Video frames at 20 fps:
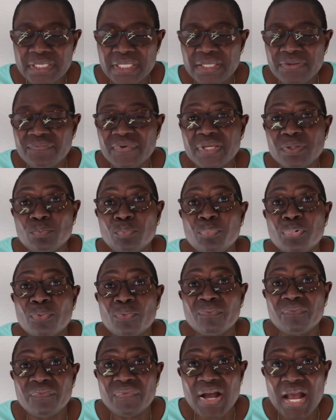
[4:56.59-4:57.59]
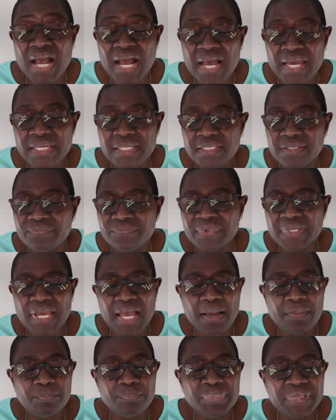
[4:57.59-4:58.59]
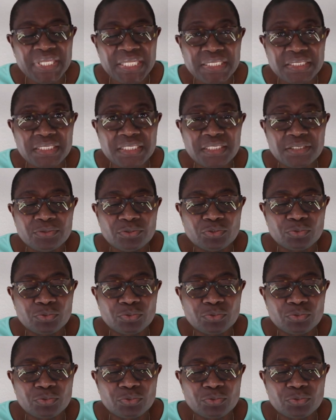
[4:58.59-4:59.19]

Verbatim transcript: even provide the ability